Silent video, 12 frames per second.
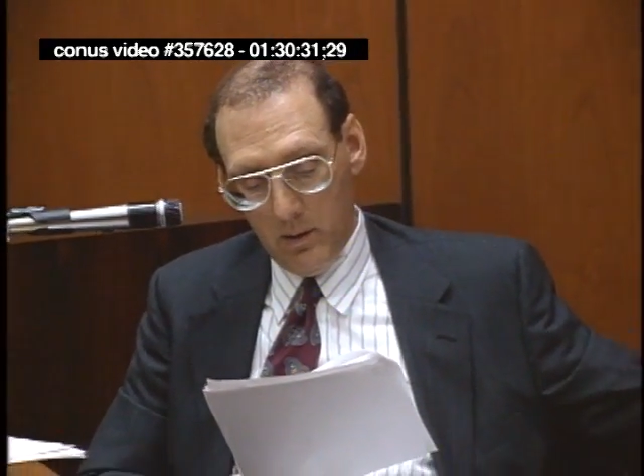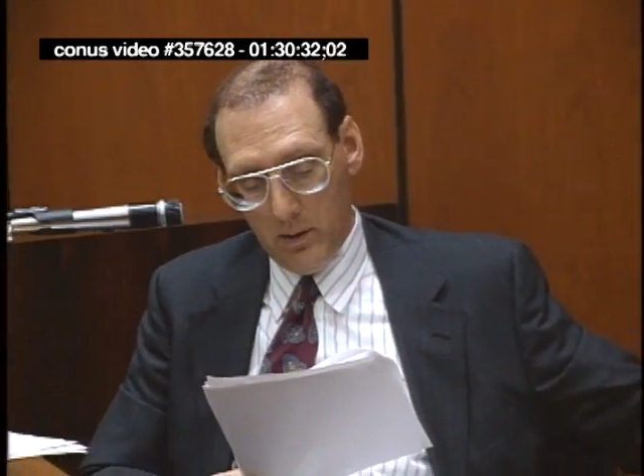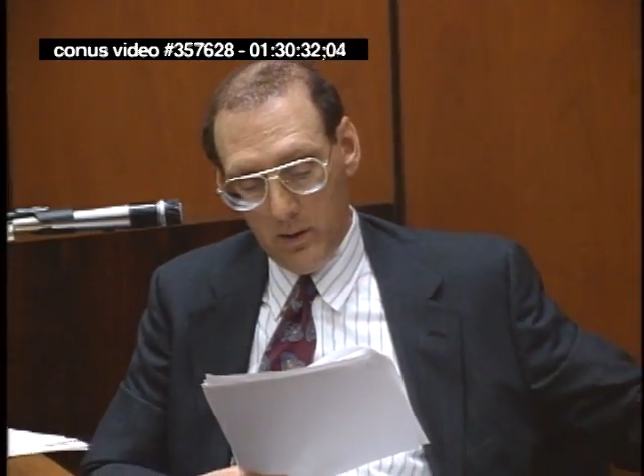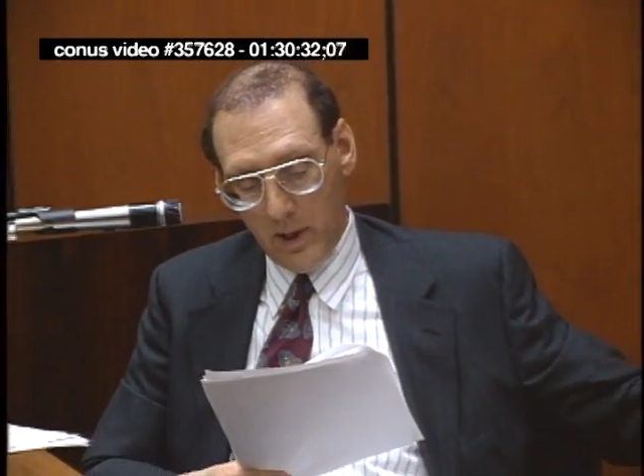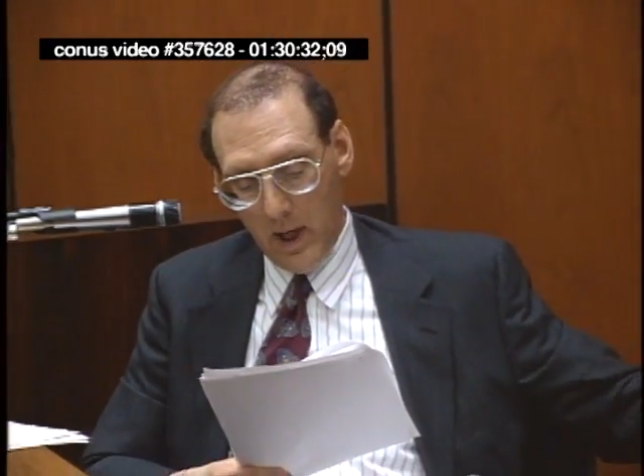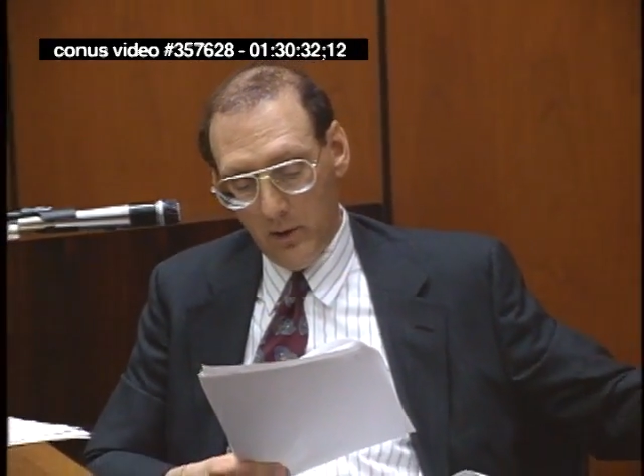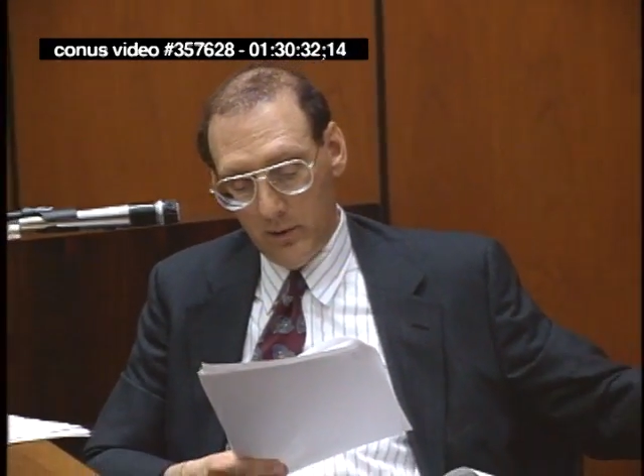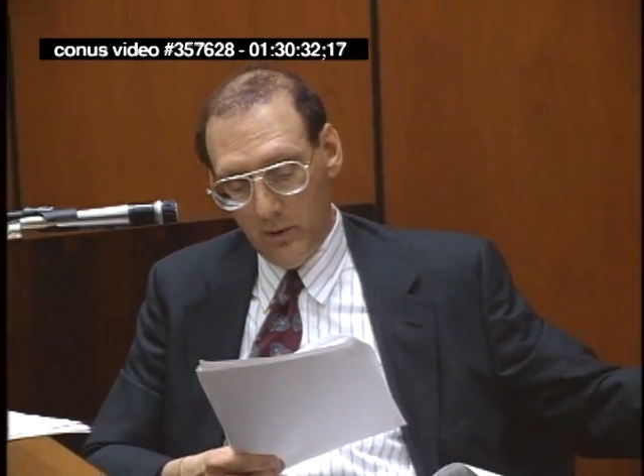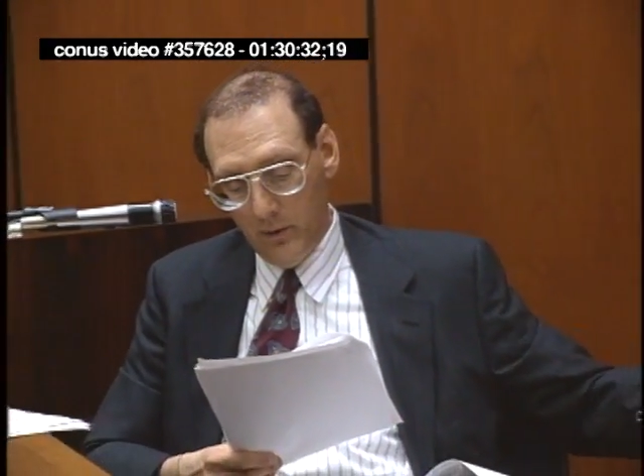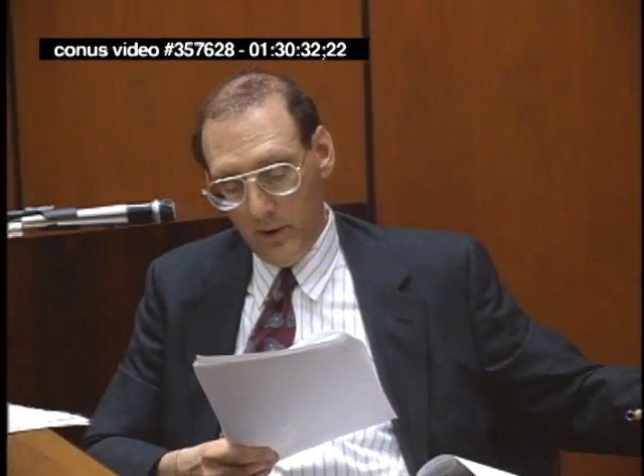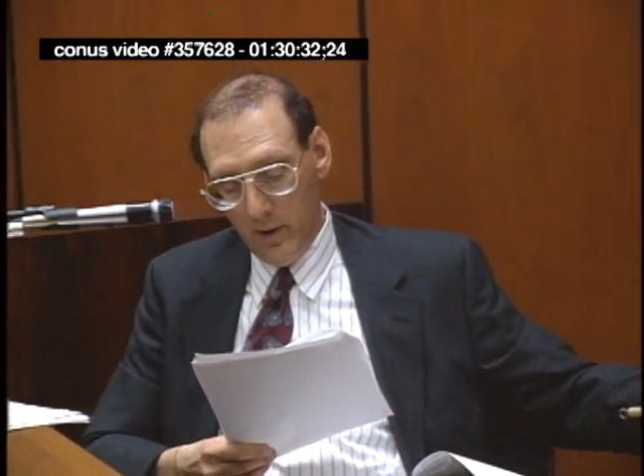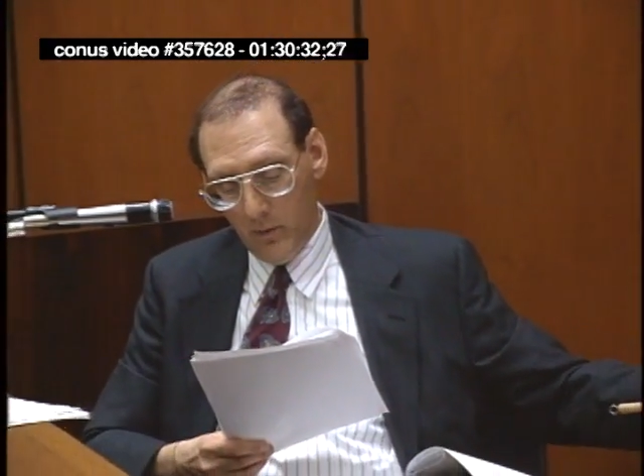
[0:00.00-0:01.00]
down to
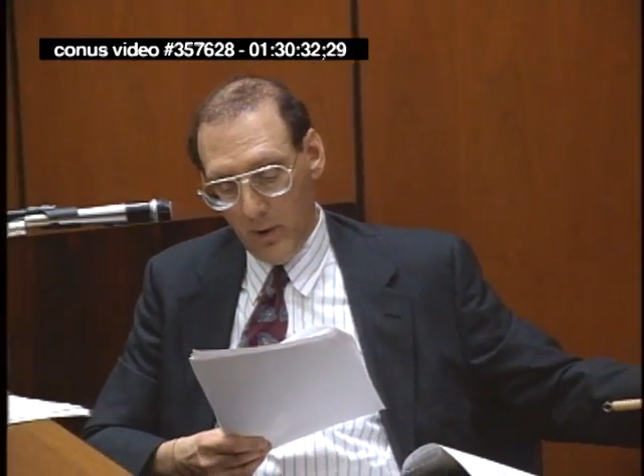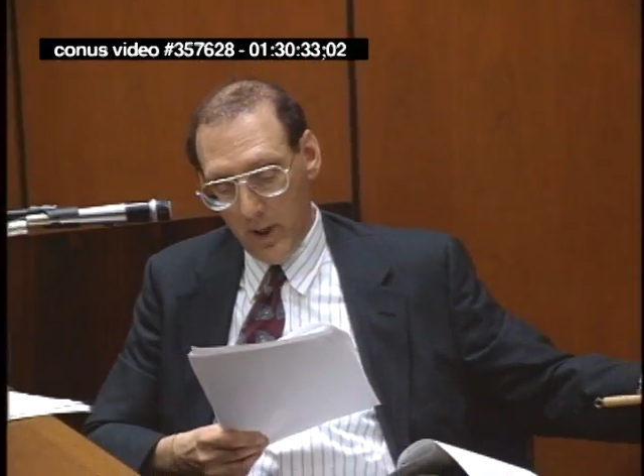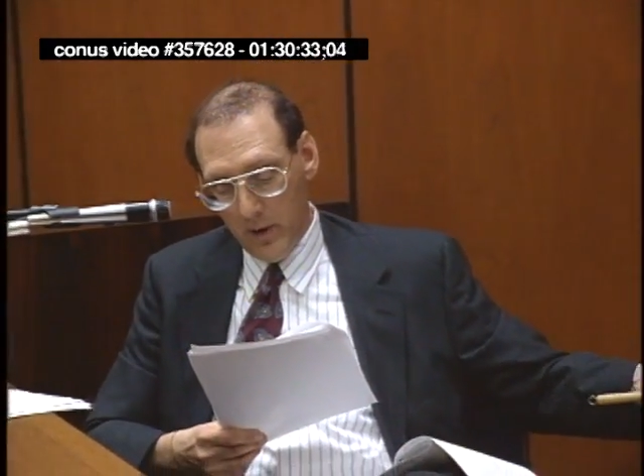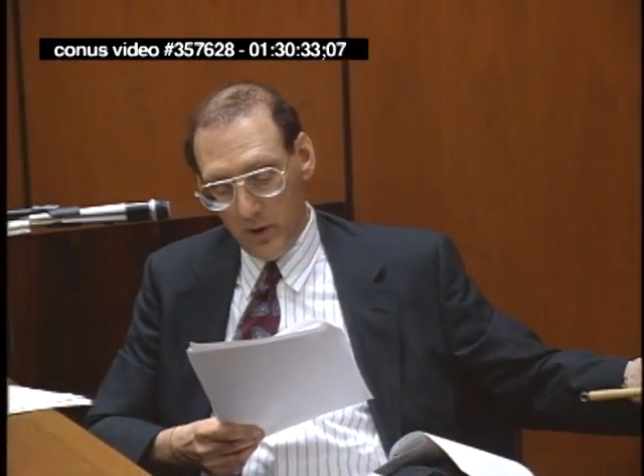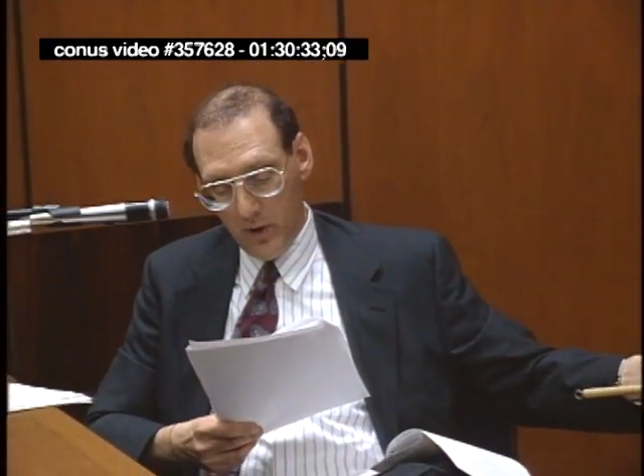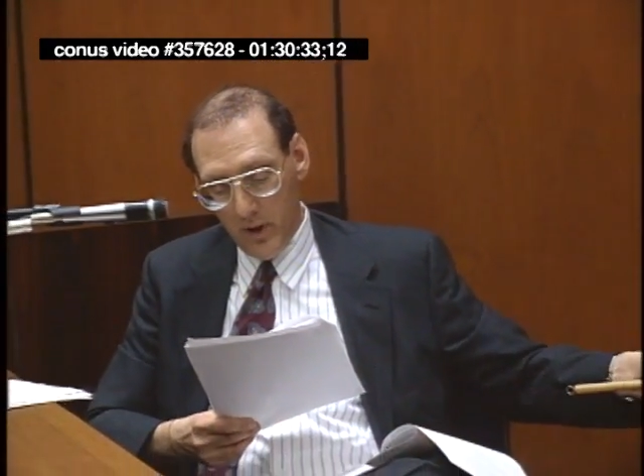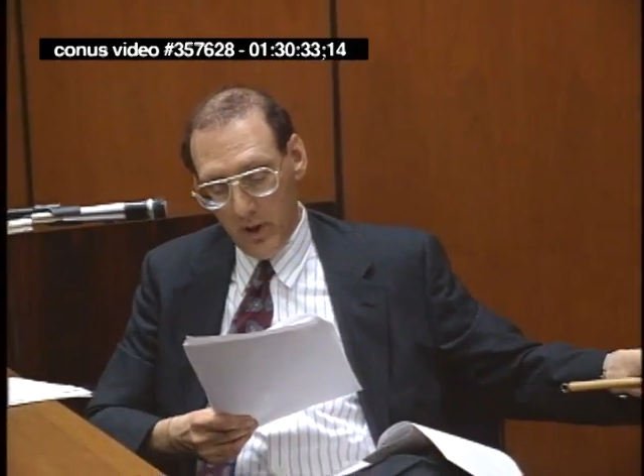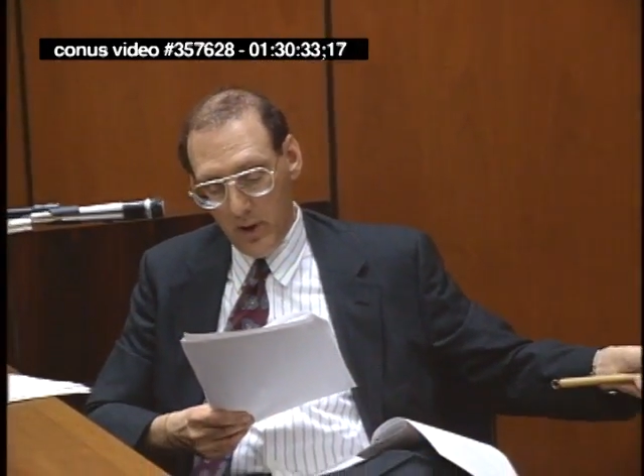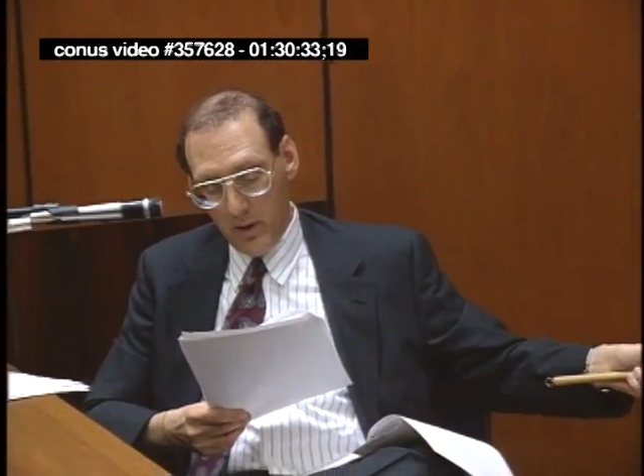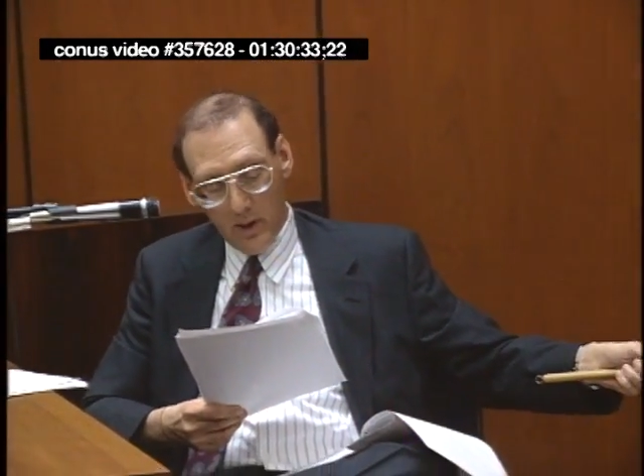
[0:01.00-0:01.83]
the right cheek,